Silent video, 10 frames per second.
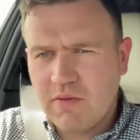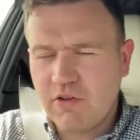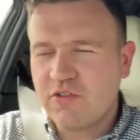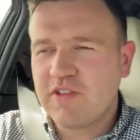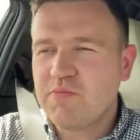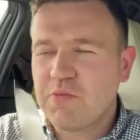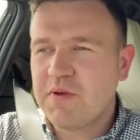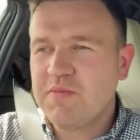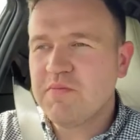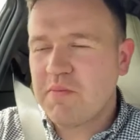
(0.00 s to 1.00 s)

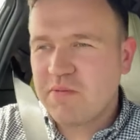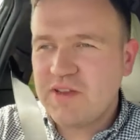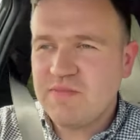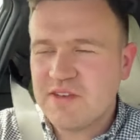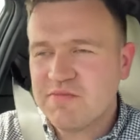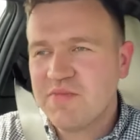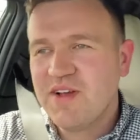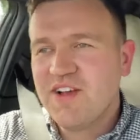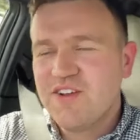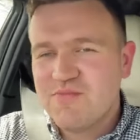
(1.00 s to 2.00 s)
more
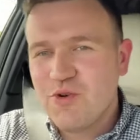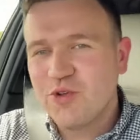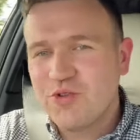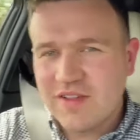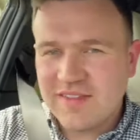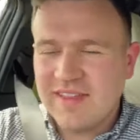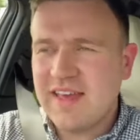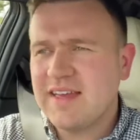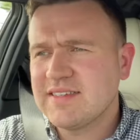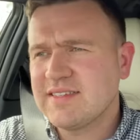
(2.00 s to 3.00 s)
premium model that's
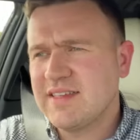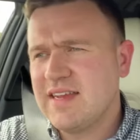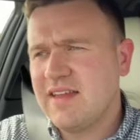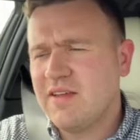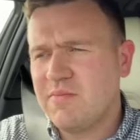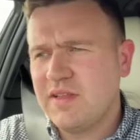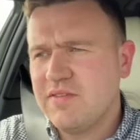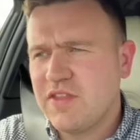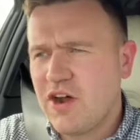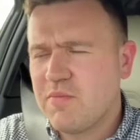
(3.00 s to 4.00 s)
less, and then I
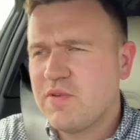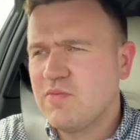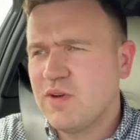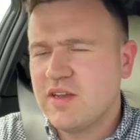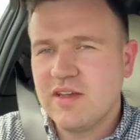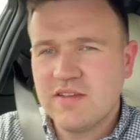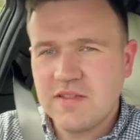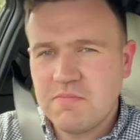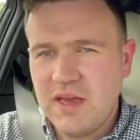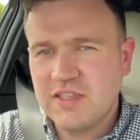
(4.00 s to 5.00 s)
believe the urban one is
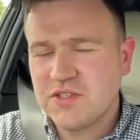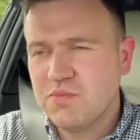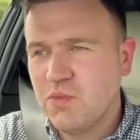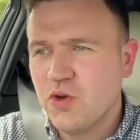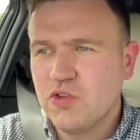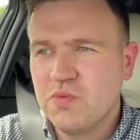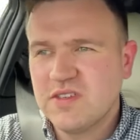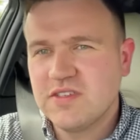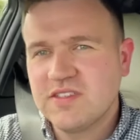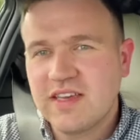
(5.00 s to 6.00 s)
the base model,
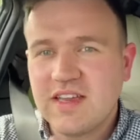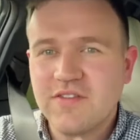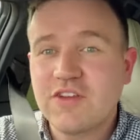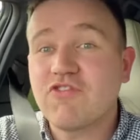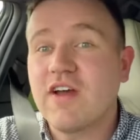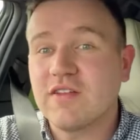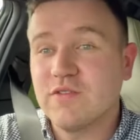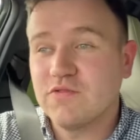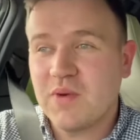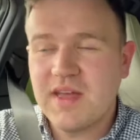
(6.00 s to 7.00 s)
which is the kind of
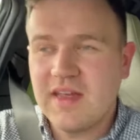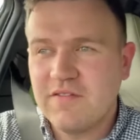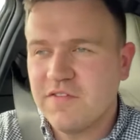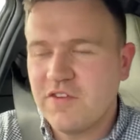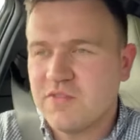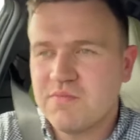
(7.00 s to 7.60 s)
attractive £29,000